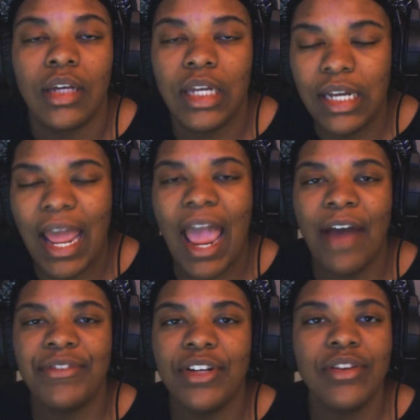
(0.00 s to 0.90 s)
Good
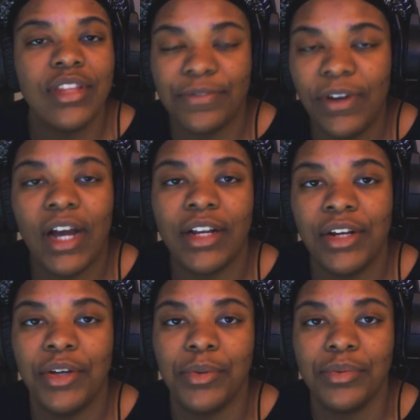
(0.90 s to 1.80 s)
after the fuck
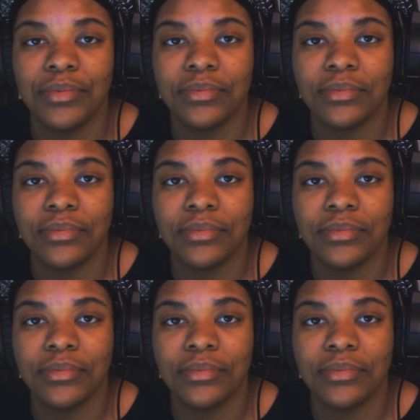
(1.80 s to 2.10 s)
noon.